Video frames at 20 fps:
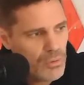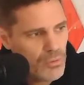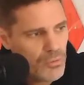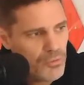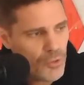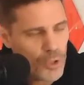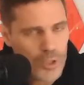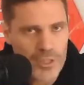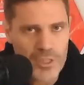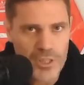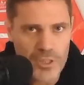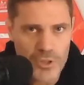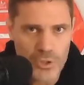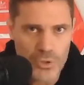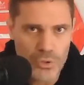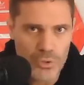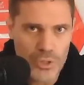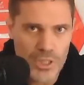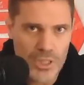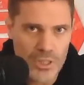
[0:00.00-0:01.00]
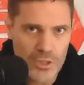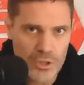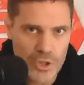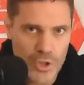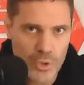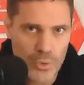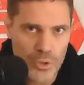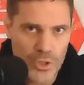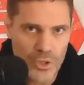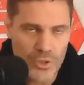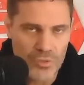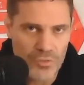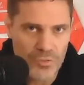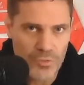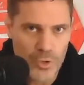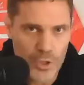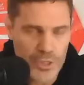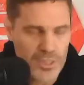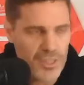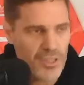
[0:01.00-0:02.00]
42 years going on
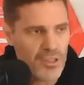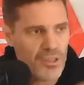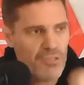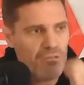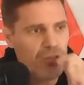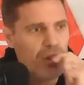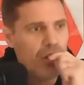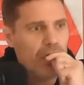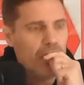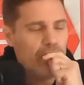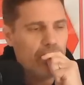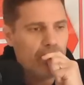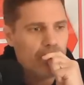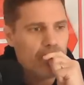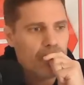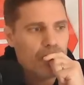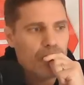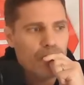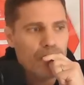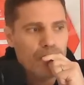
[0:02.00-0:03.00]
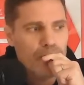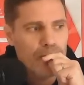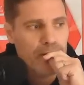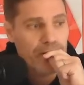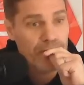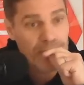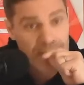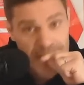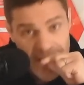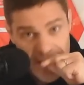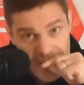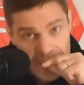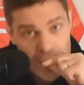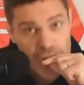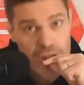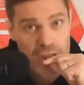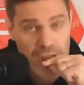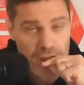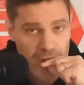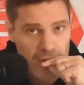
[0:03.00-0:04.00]
43 years. I've never
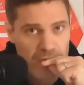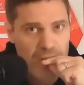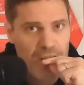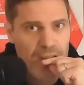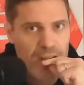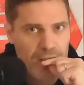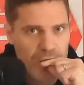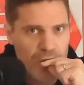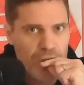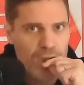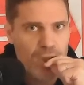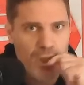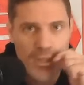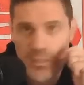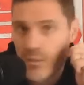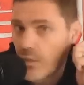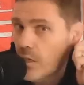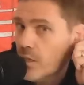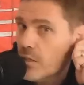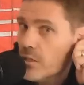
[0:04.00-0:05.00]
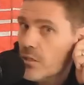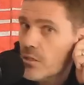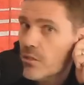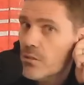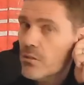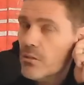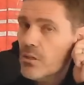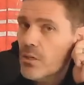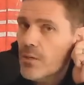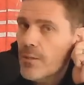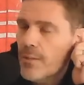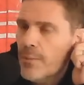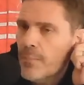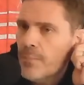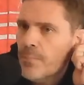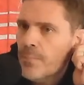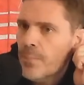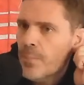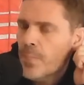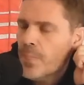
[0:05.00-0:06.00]
seen a reaction like this.
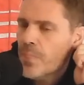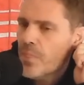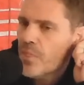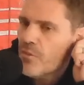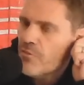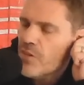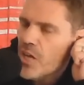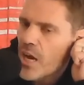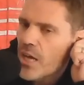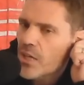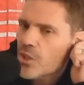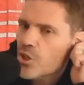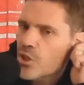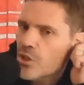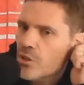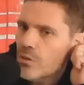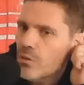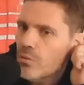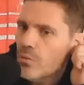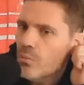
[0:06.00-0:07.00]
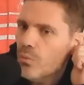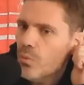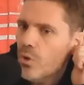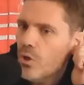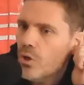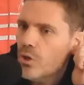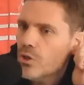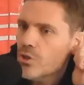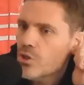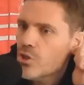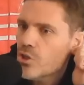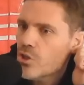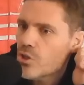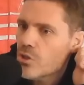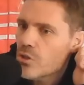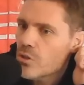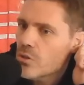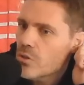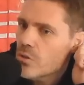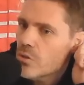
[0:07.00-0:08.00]
The reaction
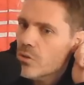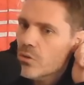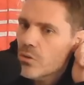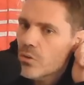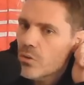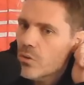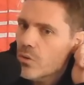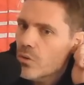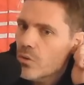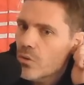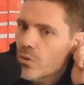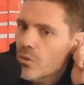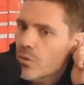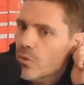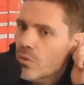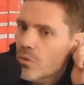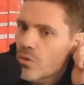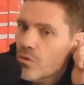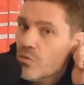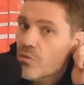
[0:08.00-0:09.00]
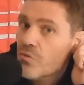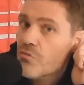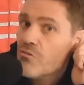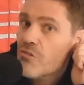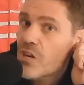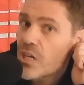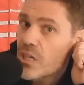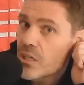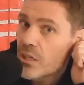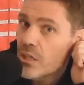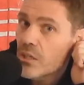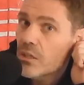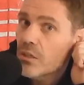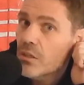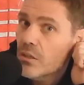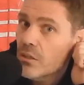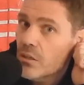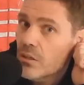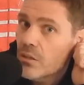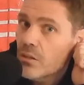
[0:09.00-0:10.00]
was frightening,
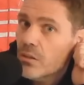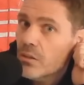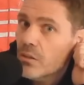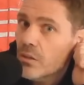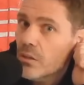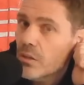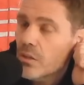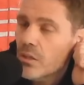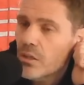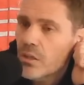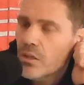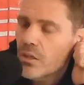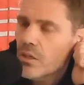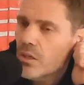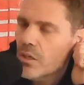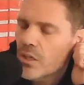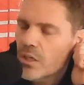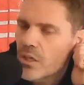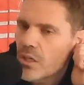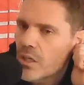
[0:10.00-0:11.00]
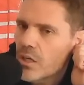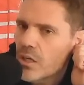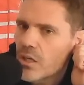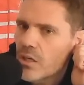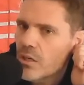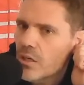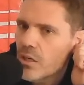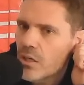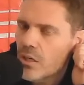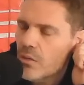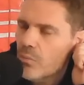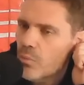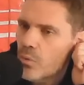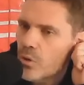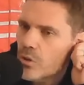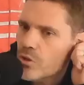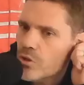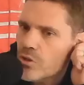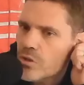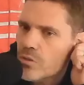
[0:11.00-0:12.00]
and it
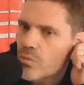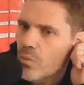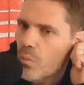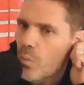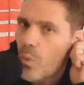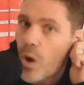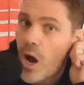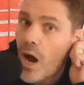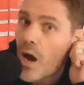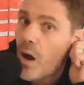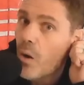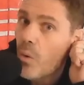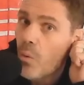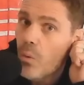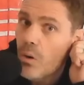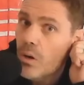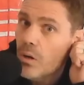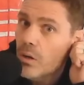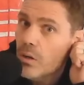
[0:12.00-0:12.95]
was wow.